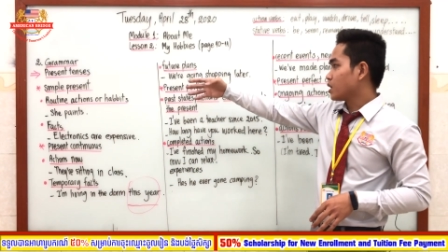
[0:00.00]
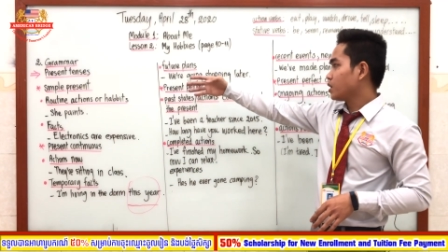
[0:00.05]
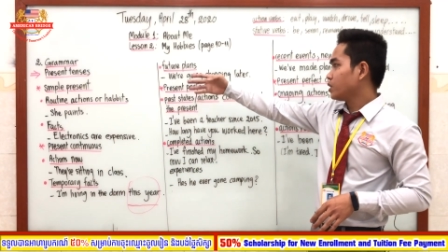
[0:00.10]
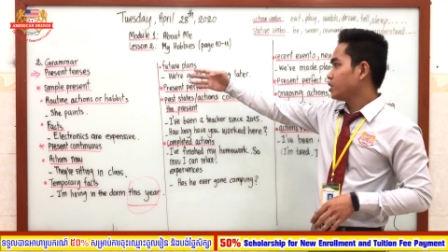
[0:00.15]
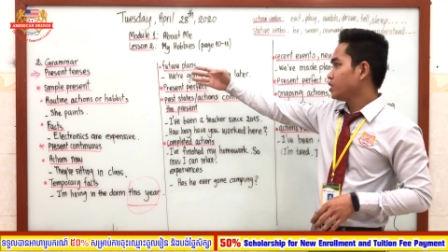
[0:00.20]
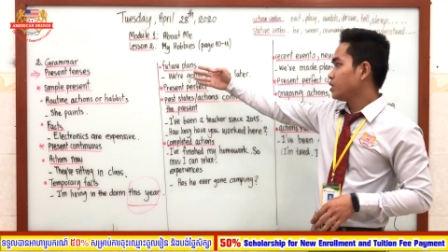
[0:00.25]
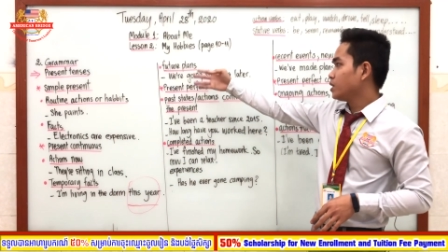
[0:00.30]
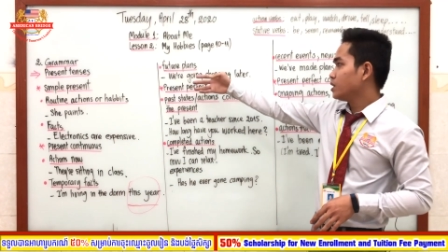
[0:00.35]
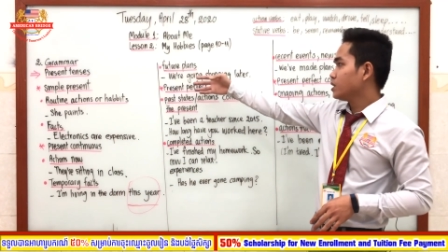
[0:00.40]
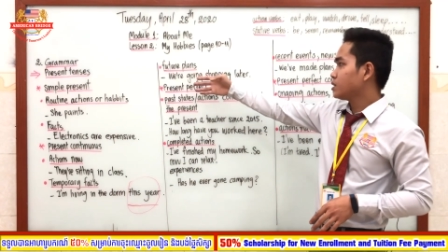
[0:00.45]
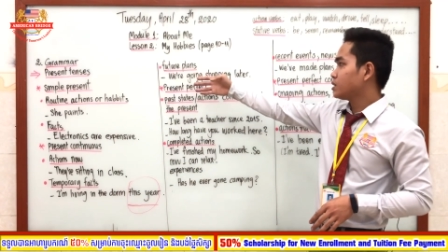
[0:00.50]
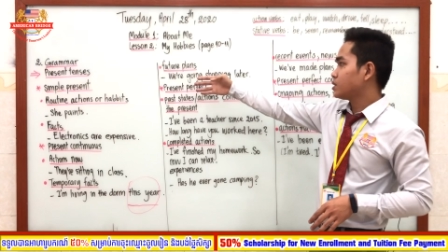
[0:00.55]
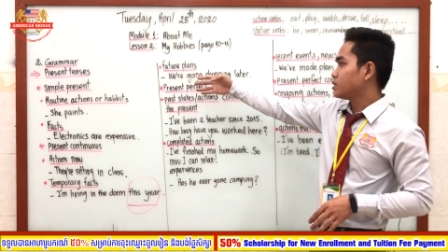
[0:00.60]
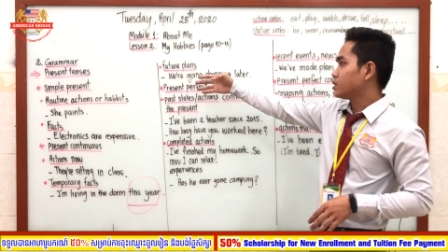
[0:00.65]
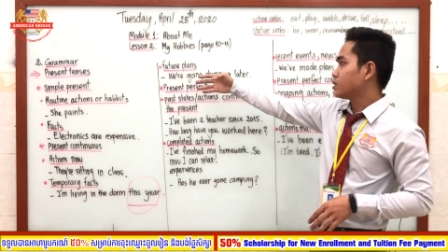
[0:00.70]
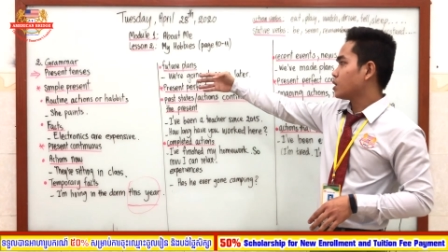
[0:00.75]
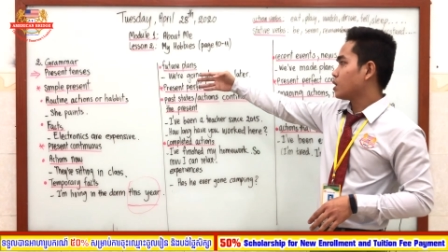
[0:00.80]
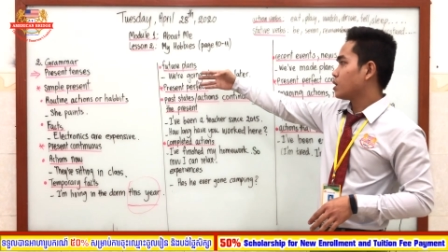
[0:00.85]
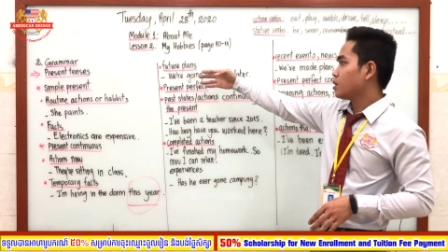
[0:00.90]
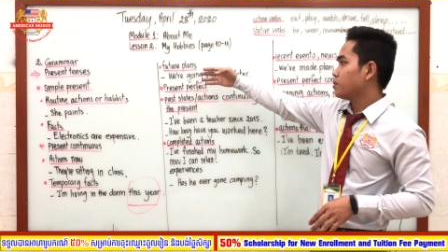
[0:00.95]
continuous to
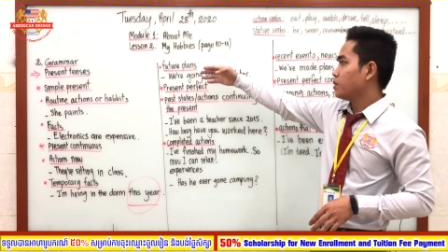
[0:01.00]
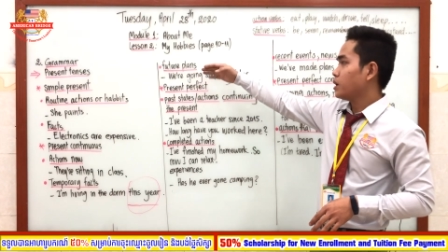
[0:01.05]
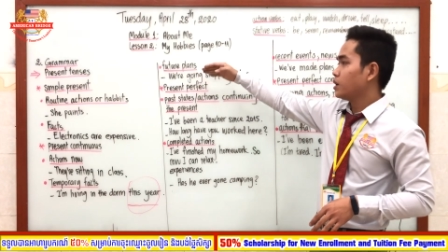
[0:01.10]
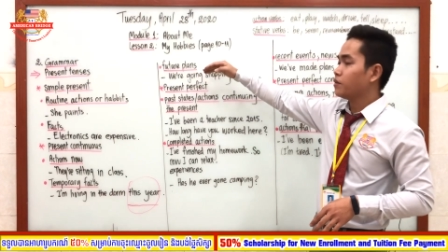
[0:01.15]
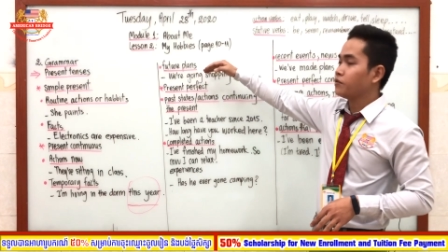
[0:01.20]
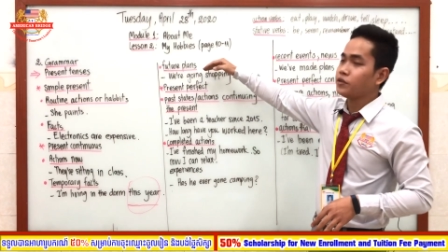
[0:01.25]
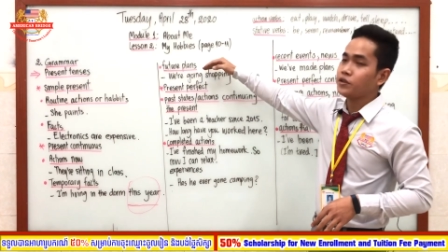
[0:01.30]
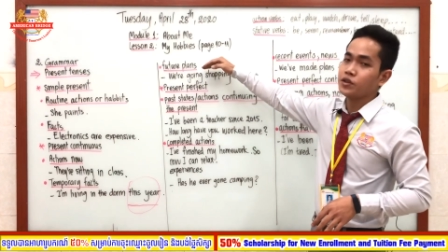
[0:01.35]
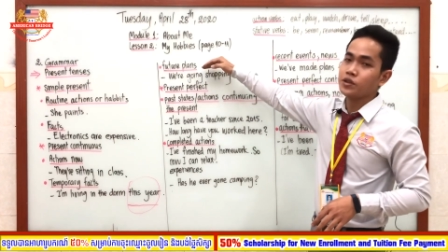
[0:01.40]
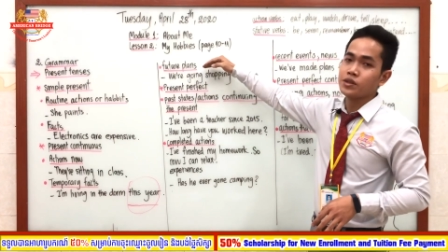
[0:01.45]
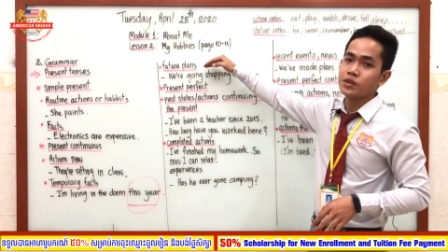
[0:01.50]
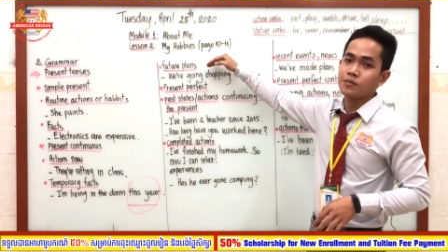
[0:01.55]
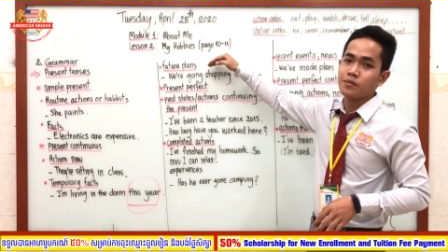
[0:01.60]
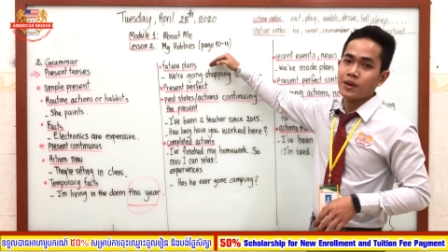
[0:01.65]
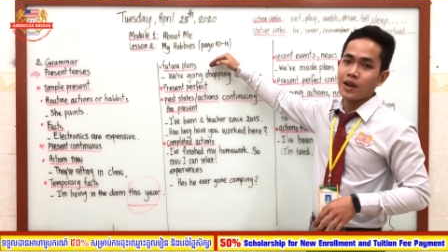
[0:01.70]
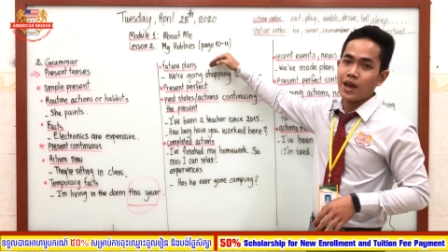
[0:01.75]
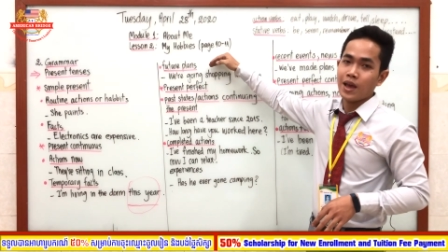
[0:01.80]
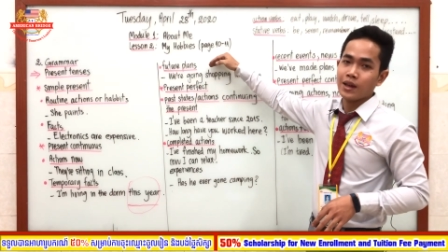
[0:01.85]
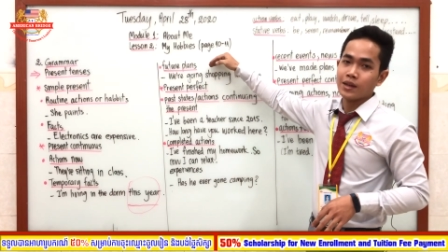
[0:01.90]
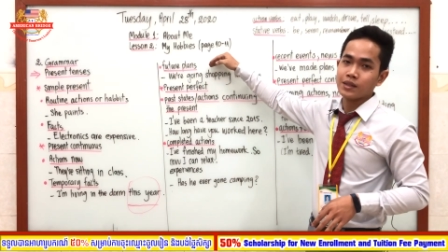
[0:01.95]
talk about the future
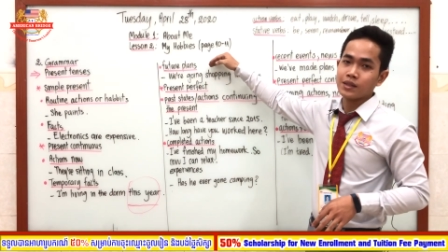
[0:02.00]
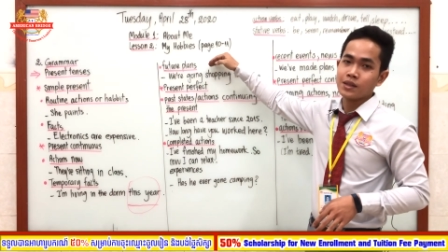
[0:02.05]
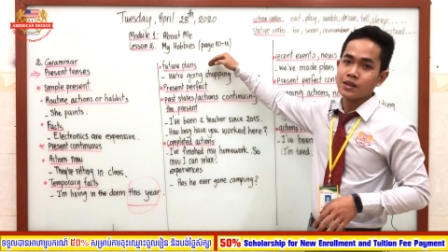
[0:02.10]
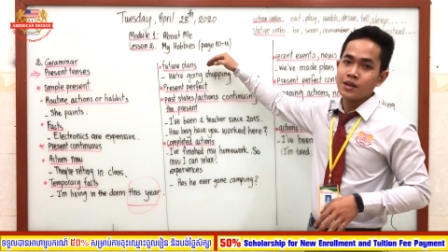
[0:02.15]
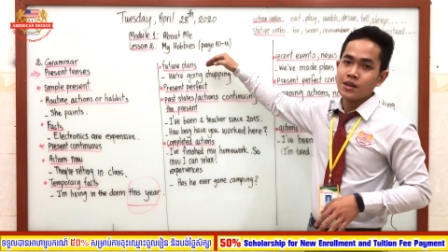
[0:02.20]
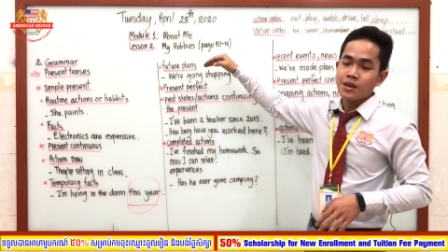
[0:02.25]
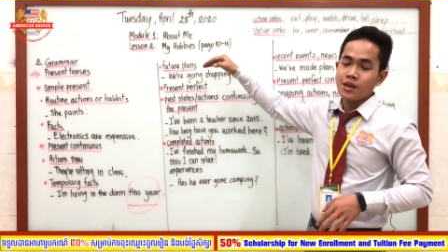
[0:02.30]
plans.